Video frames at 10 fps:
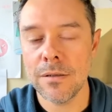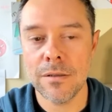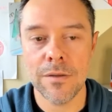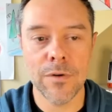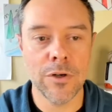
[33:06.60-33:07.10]

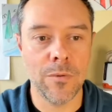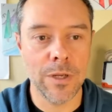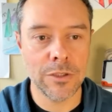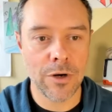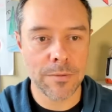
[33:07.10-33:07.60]
Love when
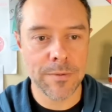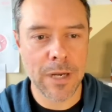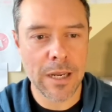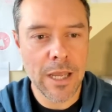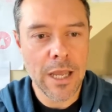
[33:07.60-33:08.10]
Hoodwink drops
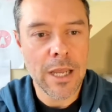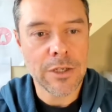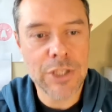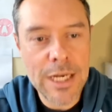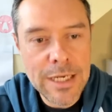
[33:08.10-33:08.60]
by.
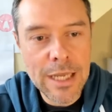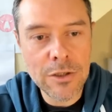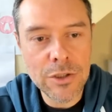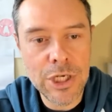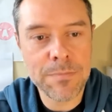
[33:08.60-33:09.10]

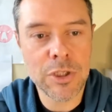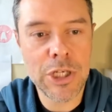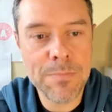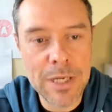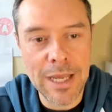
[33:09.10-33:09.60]
JDL
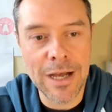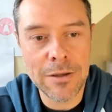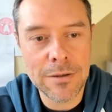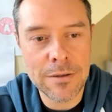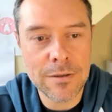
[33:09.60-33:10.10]

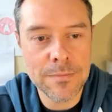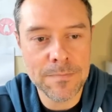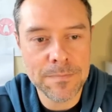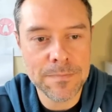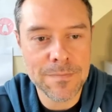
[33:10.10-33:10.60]
GPL,
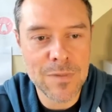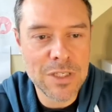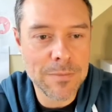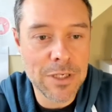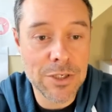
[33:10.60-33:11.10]

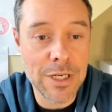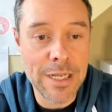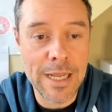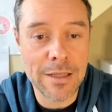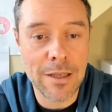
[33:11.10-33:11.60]
which I'm just
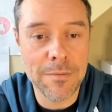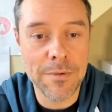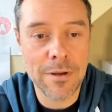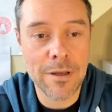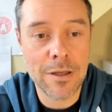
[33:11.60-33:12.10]
going
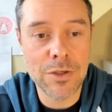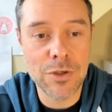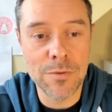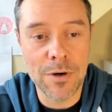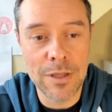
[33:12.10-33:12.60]
to
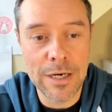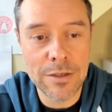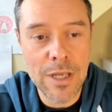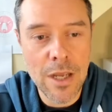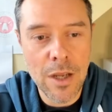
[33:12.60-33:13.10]
assume are
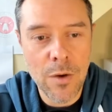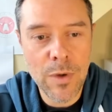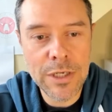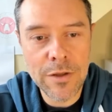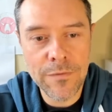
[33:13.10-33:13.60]
letters.
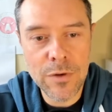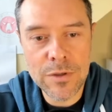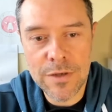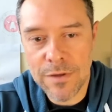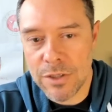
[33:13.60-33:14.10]
When did the
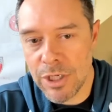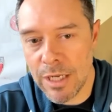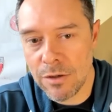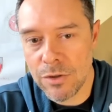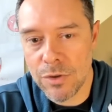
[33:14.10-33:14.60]
viewers of this
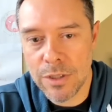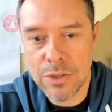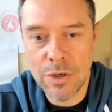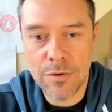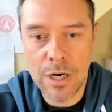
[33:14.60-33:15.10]
channel join
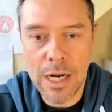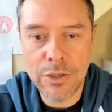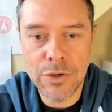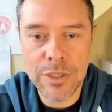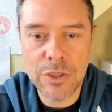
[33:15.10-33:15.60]
Sorare? I
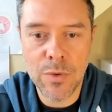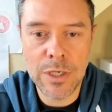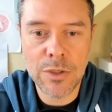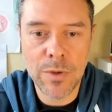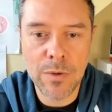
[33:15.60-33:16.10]
joined in
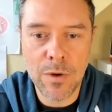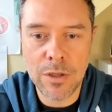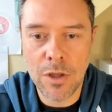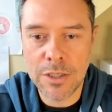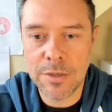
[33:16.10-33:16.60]

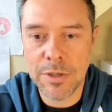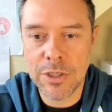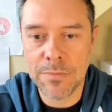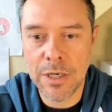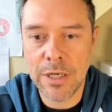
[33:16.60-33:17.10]
2021, lost a
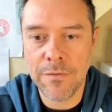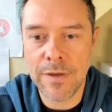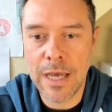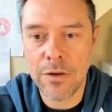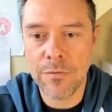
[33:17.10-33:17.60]
bunch of money in
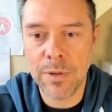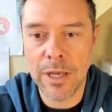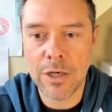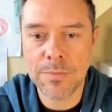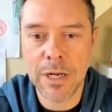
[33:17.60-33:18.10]
value of
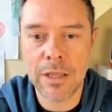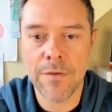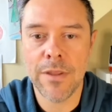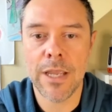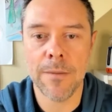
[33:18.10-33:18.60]
players, but I
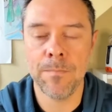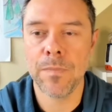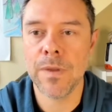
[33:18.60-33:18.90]
love the game.